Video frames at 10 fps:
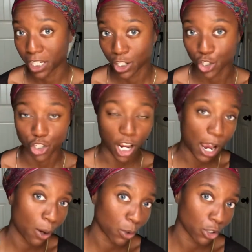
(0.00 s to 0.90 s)
a
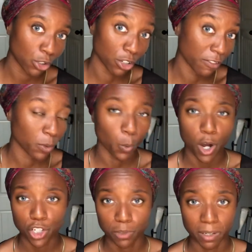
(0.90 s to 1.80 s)
shower or even
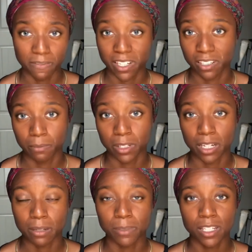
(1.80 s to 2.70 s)
washing my face
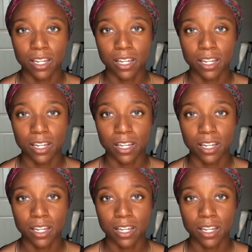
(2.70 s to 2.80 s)
sometimes,